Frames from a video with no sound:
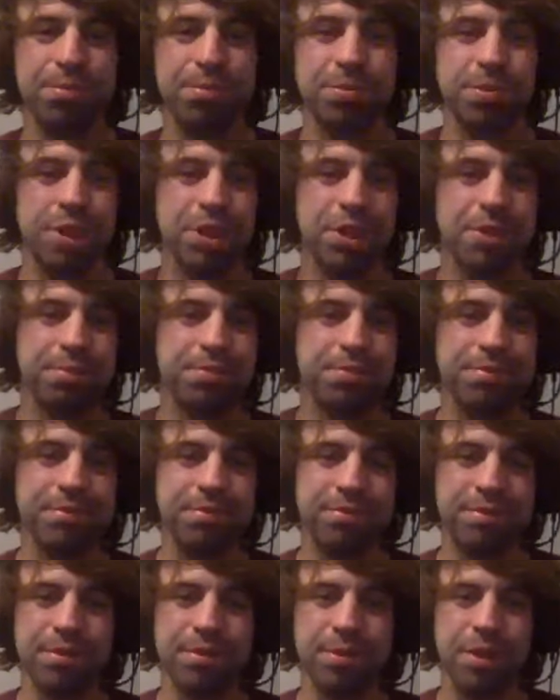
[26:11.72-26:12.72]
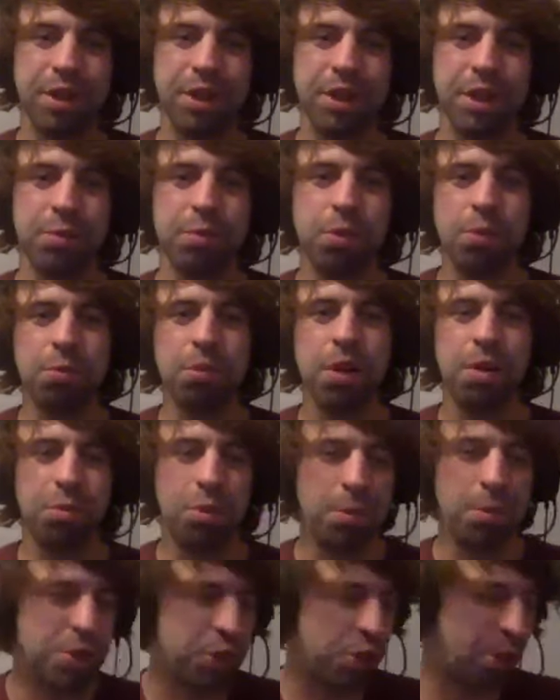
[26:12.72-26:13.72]
So, what
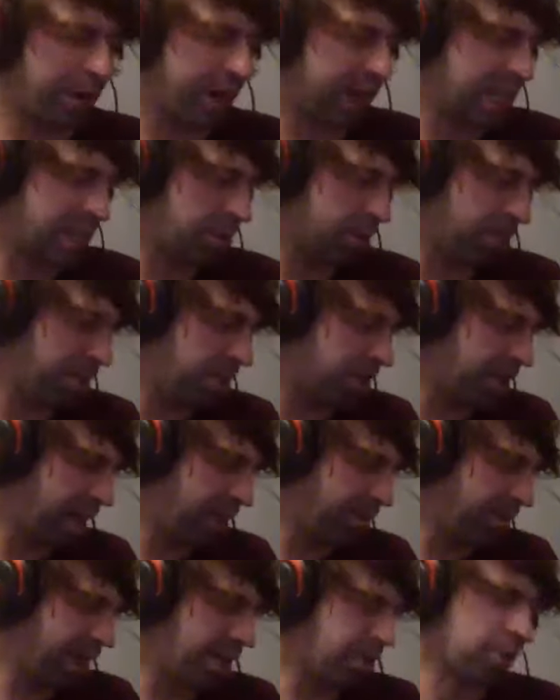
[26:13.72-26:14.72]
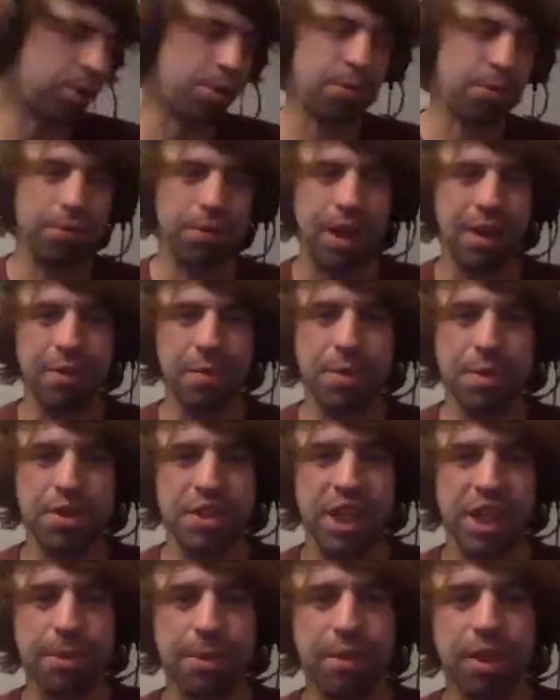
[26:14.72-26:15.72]
would you make into a museum, Les, or have a
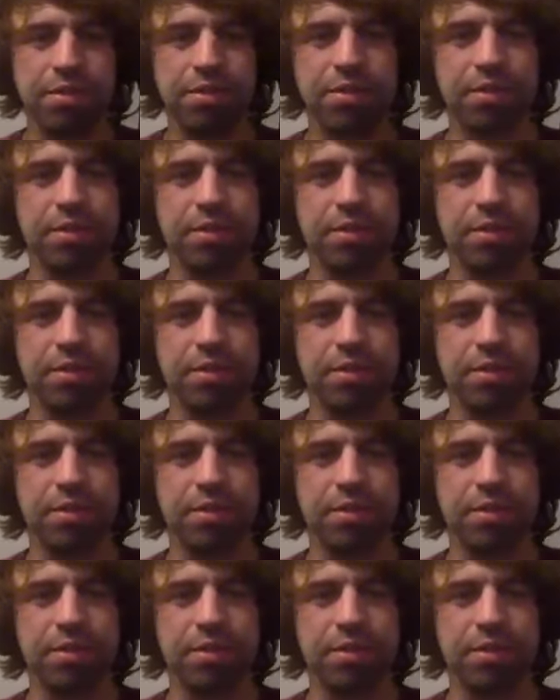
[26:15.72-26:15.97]
museum of?